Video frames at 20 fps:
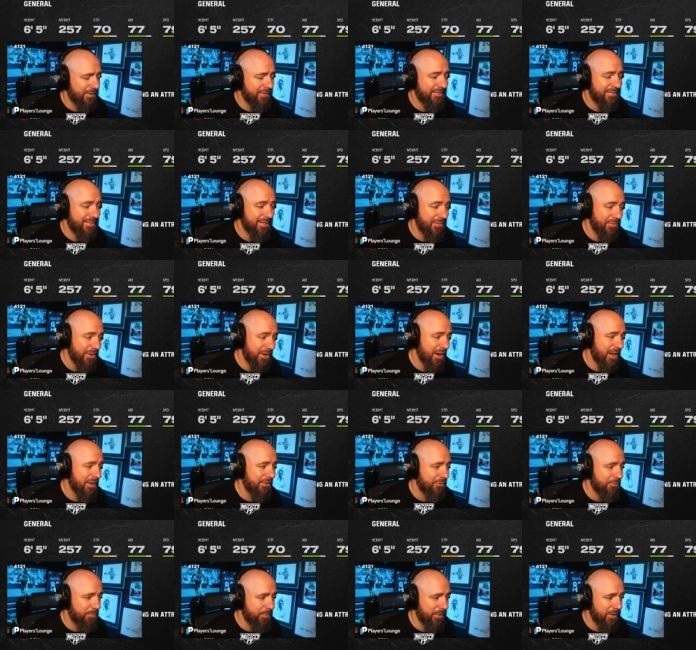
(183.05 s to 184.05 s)
seventy-nine
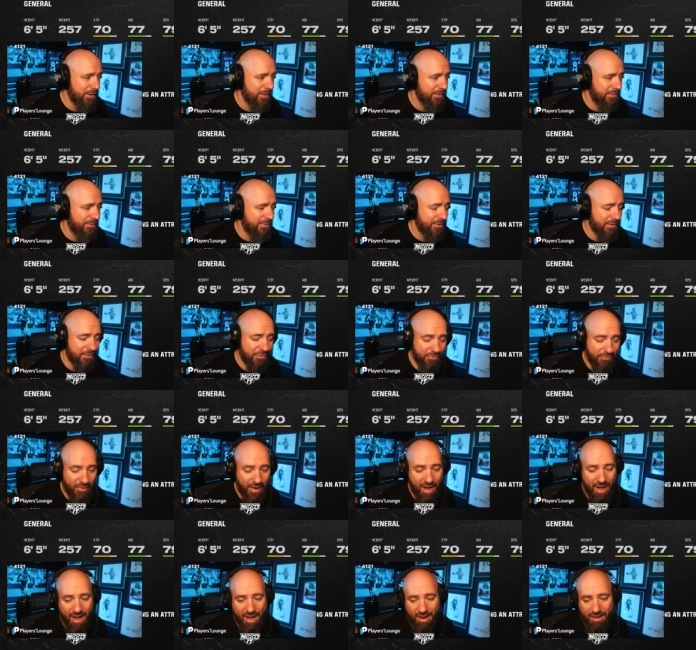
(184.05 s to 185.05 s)
speed, six
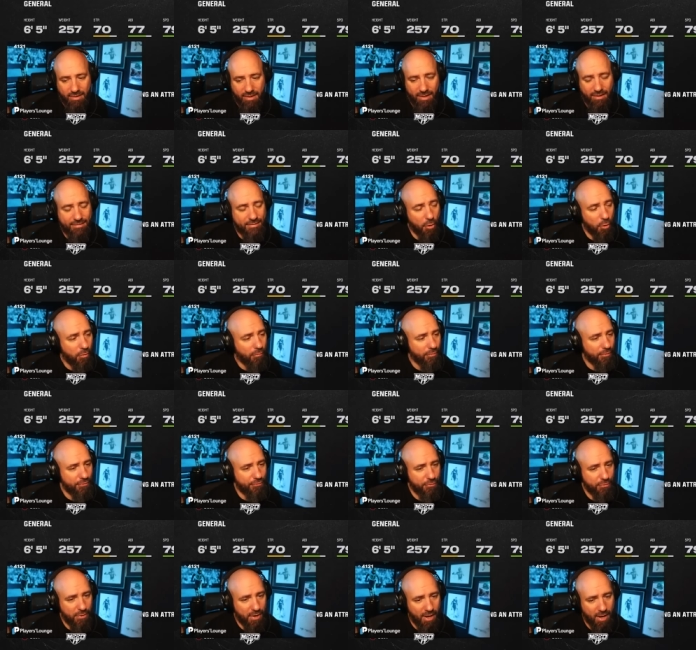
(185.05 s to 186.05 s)
five. He's over
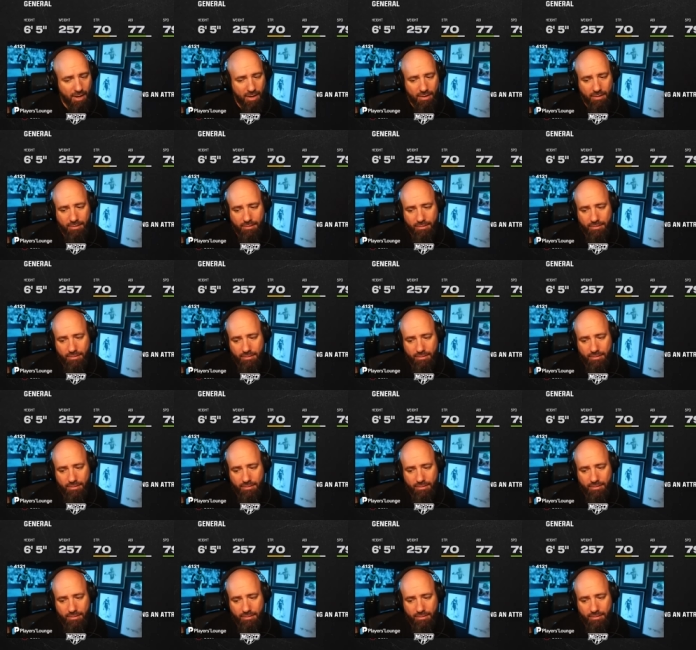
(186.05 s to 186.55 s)
Judon.